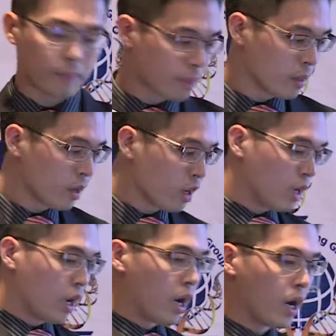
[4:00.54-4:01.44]
it.
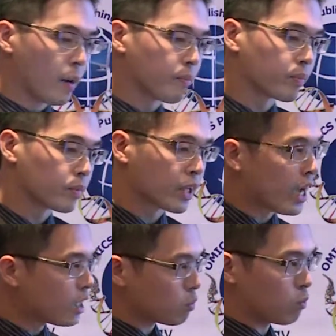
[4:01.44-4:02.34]

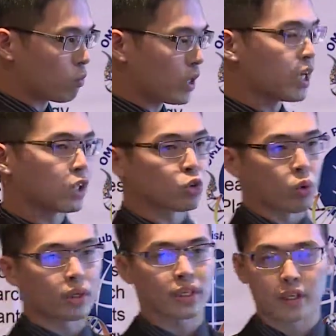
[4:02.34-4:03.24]
That we are
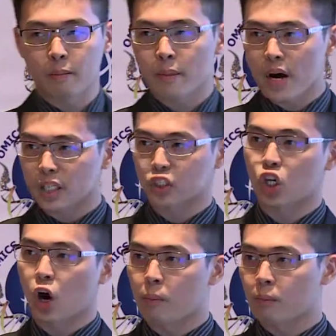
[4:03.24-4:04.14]
talking in a much
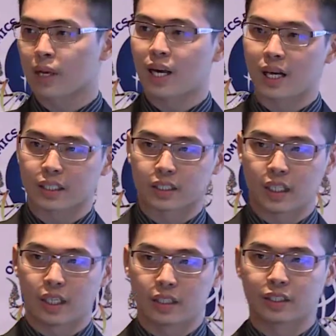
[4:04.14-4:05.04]
complex
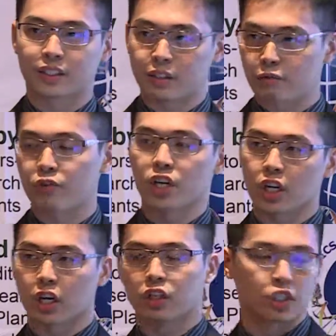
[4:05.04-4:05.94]
and
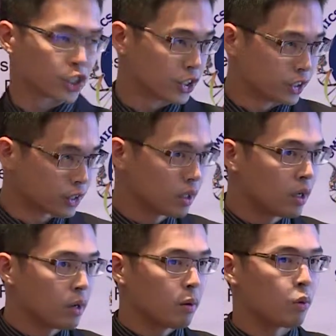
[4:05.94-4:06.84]
severe conditions.
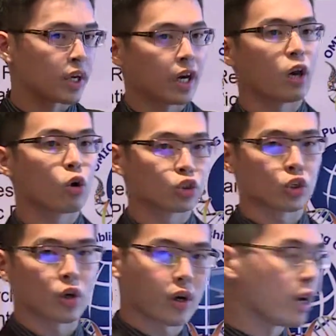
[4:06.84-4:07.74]
We can
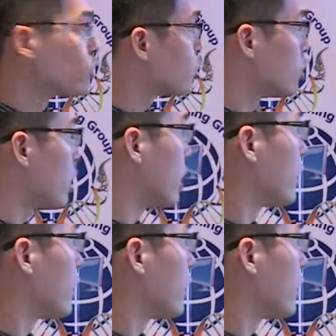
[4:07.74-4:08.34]
also go out to